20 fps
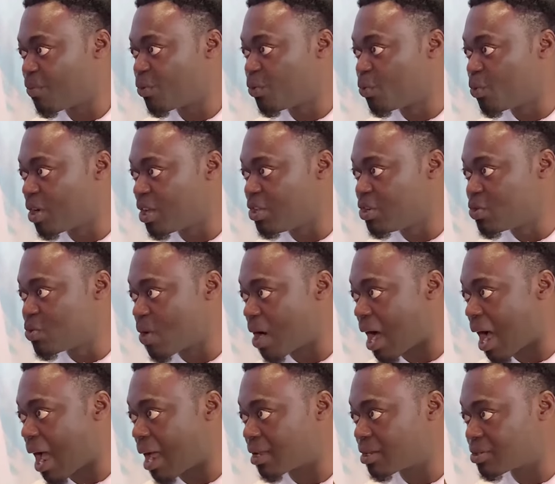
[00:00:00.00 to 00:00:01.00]
when you are
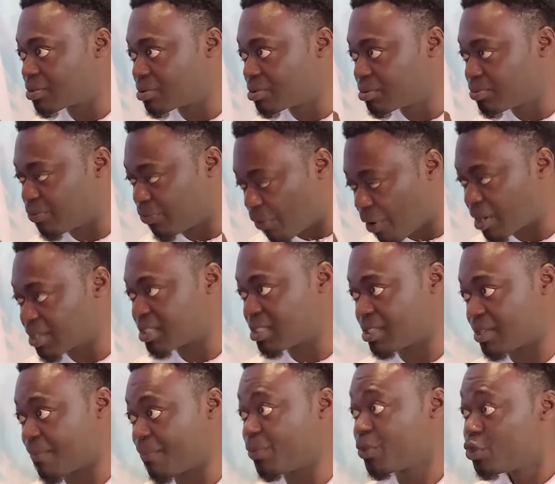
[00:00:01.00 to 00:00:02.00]
at fault,
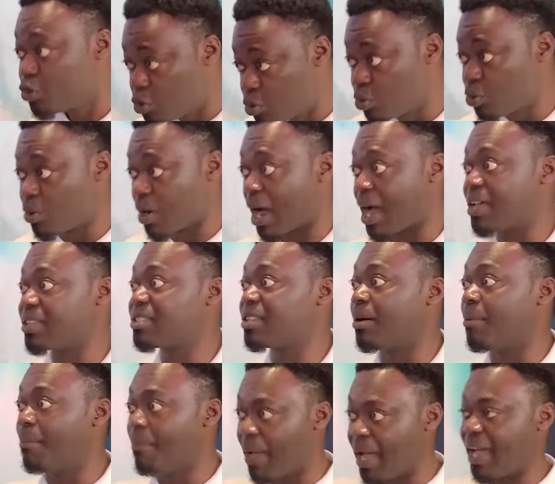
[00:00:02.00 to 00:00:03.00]
you as a
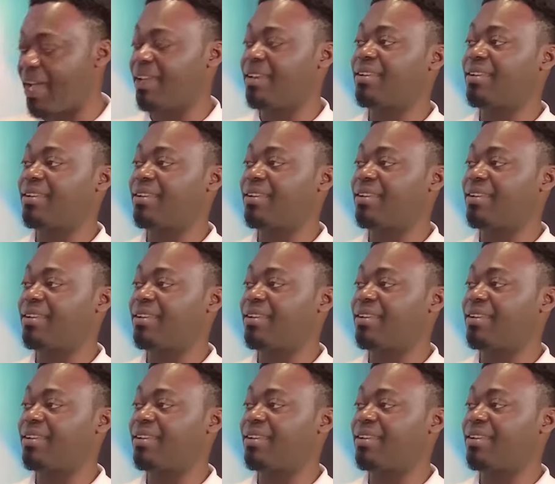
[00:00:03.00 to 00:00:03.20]
man,